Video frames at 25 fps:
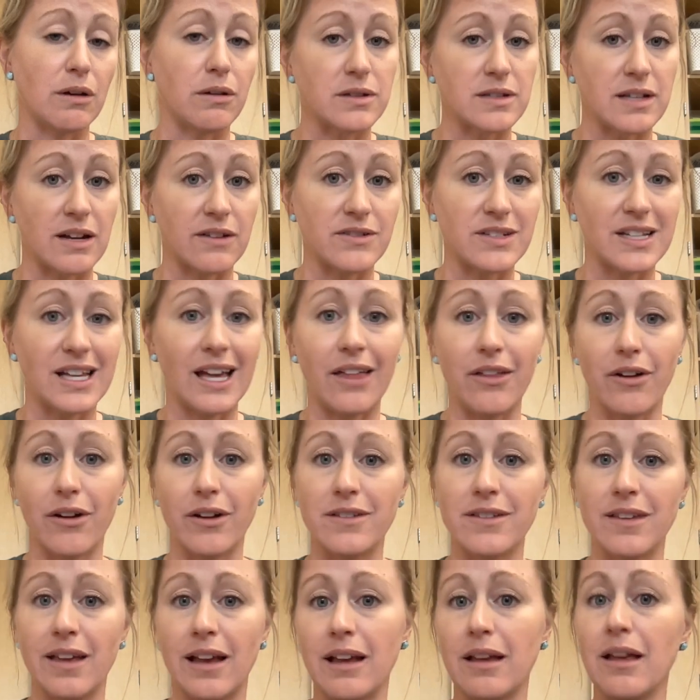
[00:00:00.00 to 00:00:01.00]
stuff together.
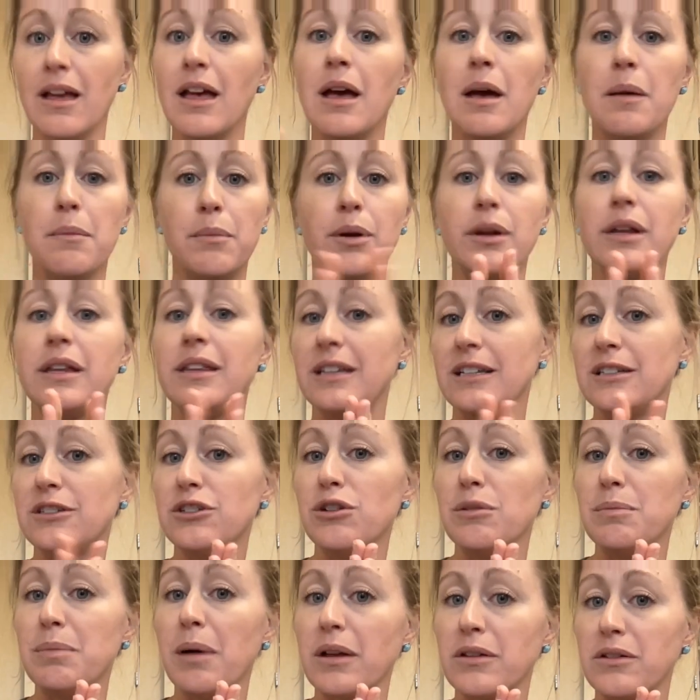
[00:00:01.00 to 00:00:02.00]
It's like putting these
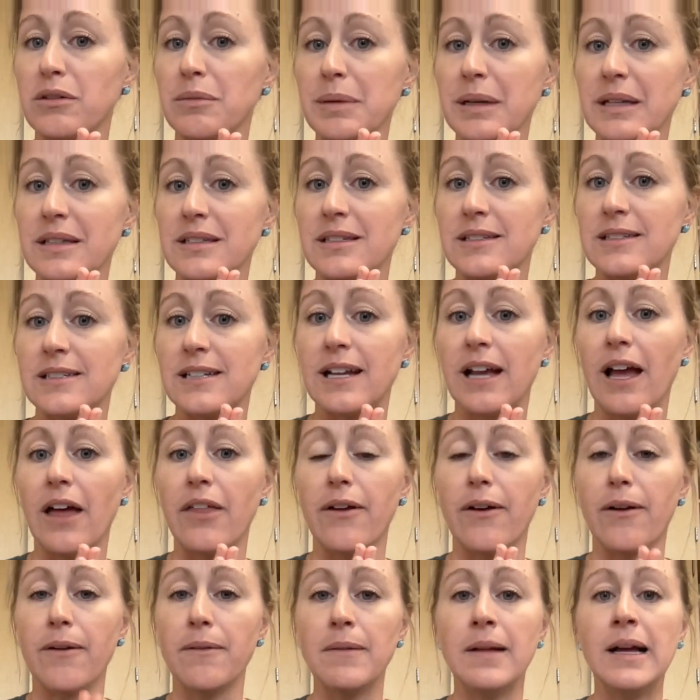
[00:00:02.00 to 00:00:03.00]
two puzzle pieces
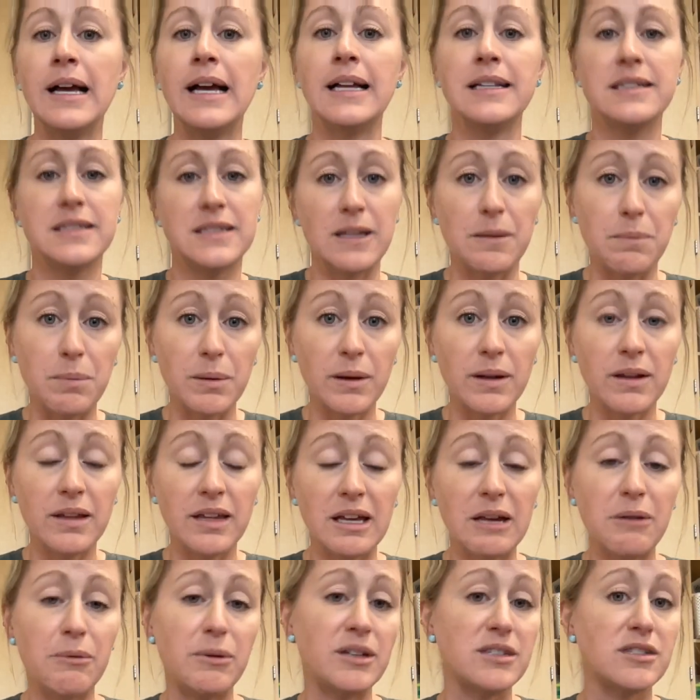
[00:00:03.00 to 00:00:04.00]
together.
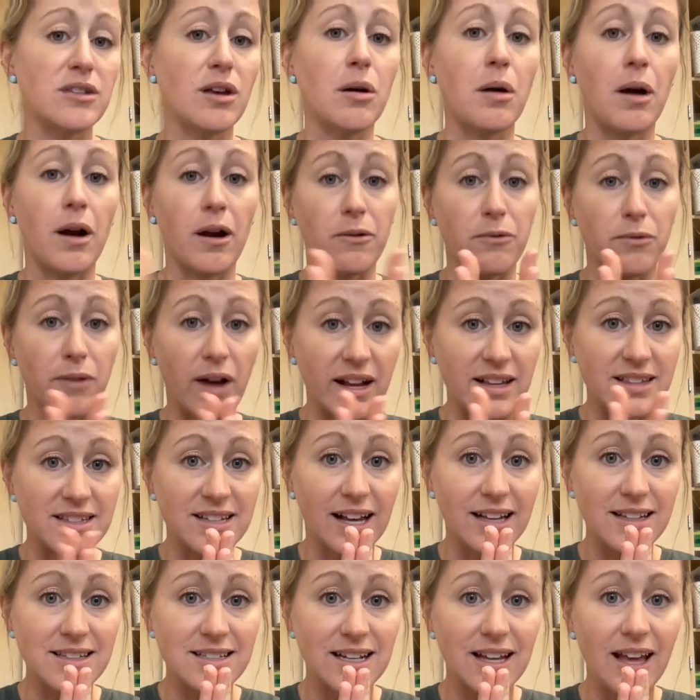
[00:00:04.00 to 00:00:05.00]
Typically, we sew our right
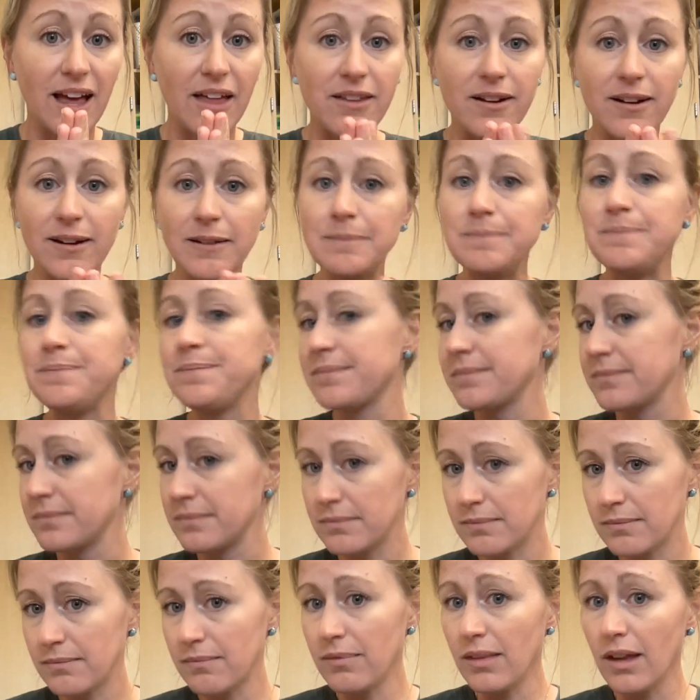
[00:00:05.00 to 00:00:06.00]
sides together
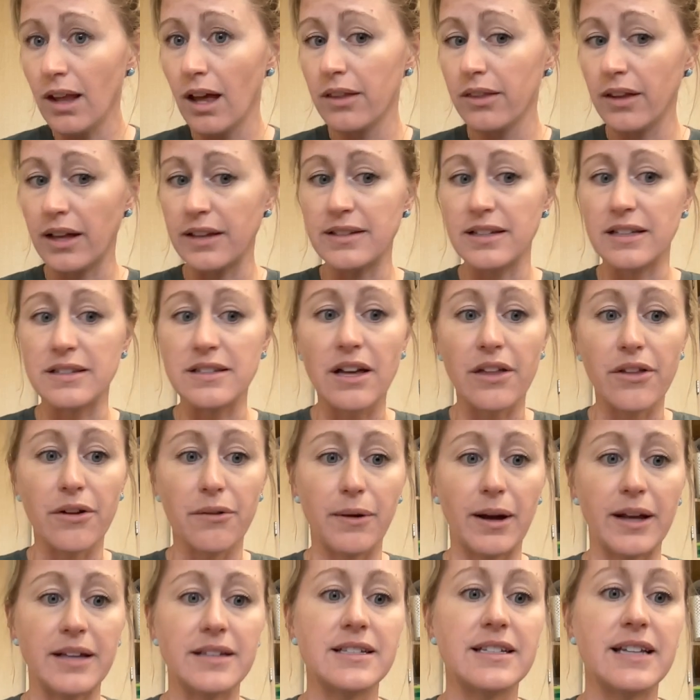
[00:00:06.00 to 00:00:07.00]
unless it's
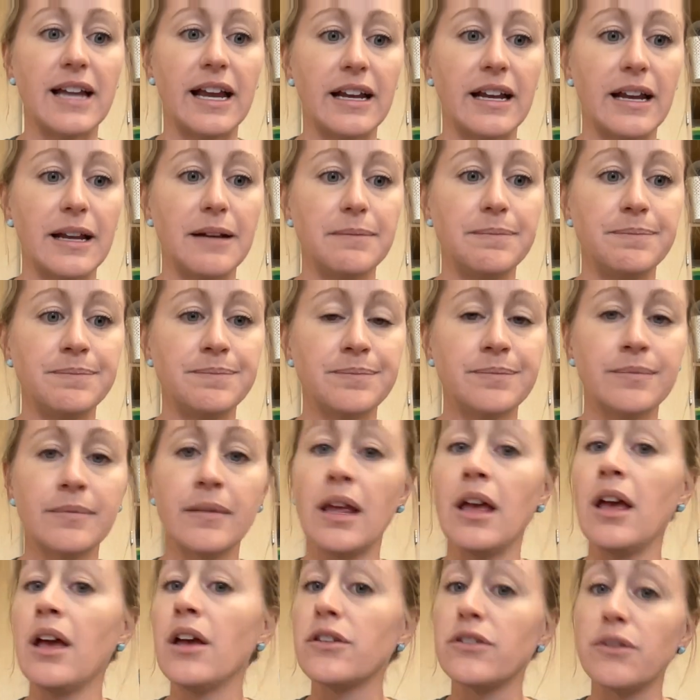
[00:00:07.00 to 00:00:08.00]
otherwise stated.
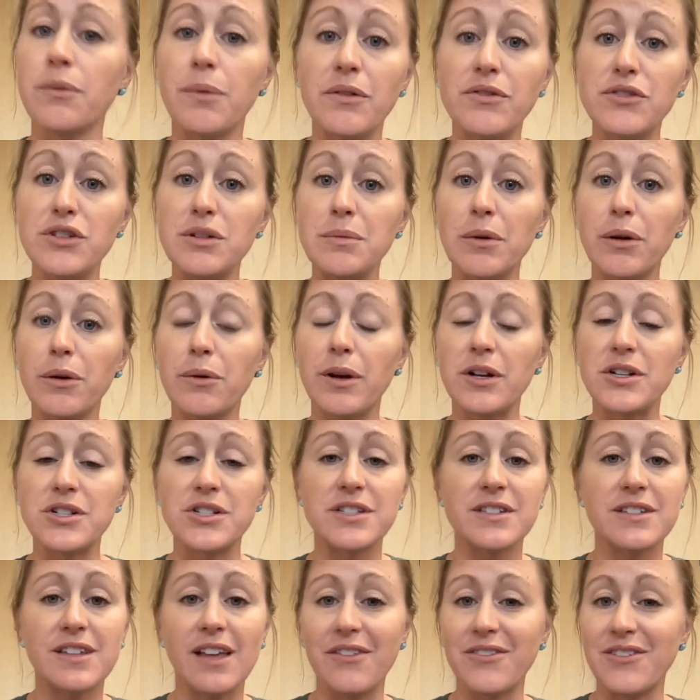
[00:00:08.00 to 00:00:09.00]
So we have two more
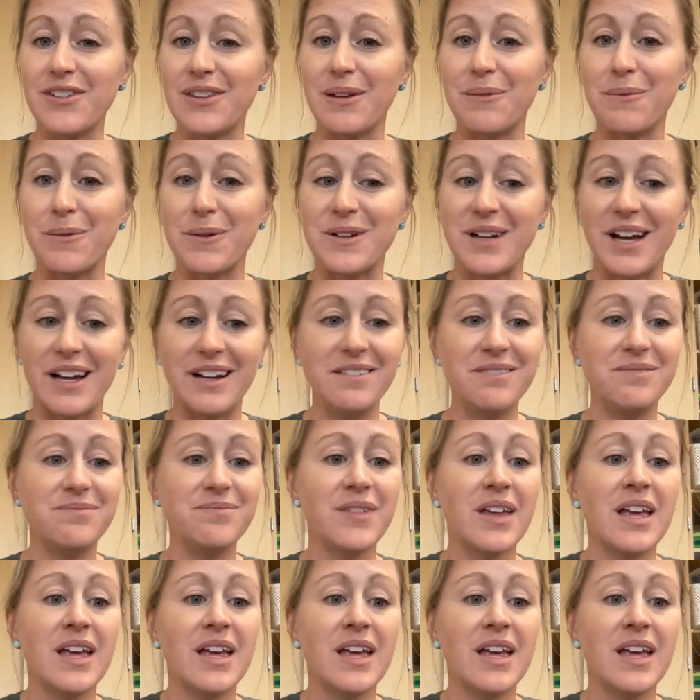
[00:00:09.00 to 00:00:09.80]
questions left and then we're done.